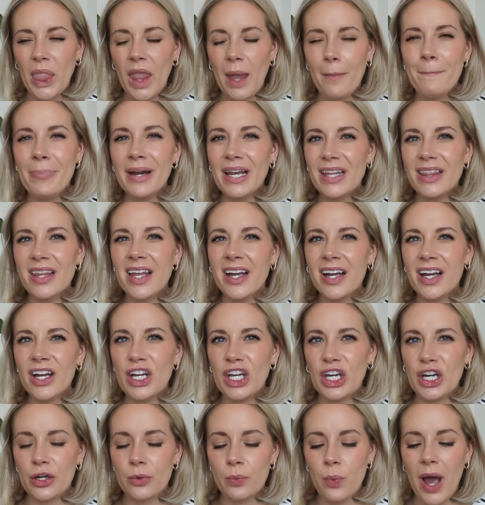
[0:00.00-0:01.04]
but in like a
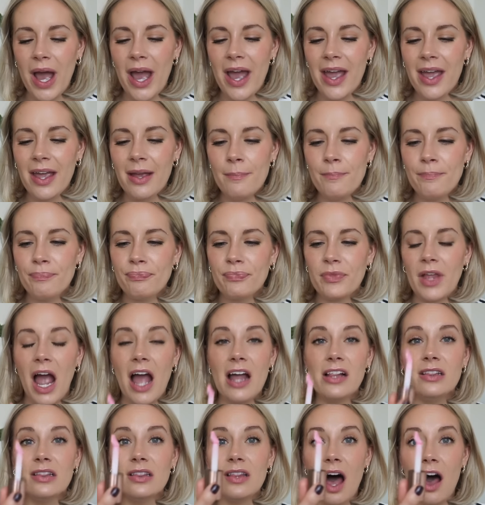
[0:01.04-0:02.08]
good way. I
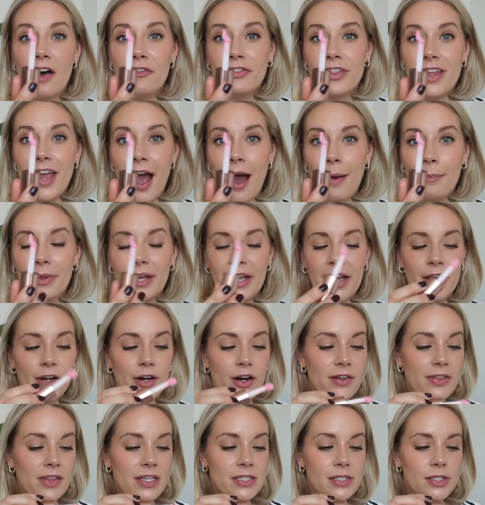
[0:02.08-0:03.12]
love the applicator
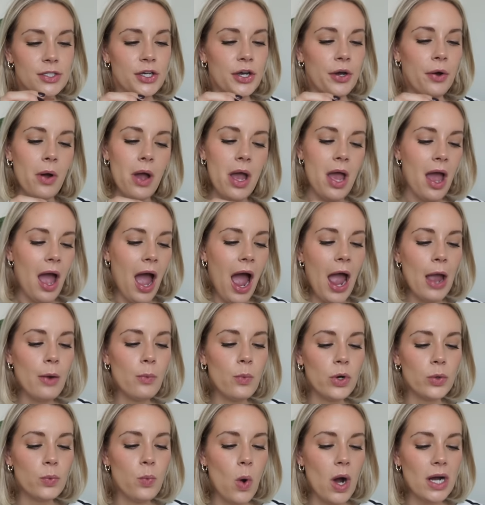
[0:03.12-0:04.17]
on this too. I
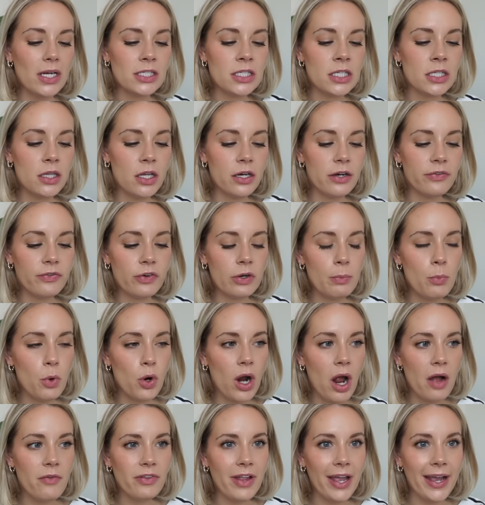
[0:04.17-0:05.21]
would want to look for
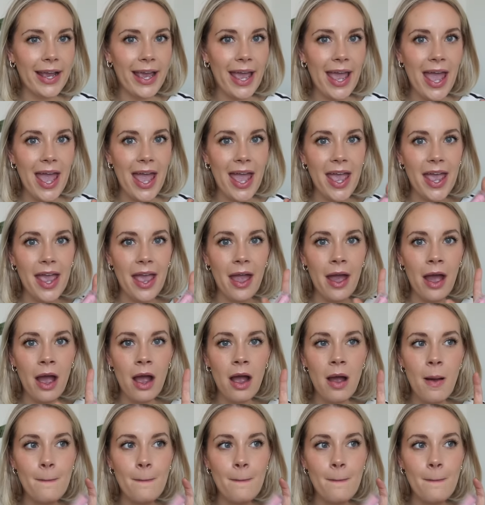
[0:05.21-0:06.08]
more of like a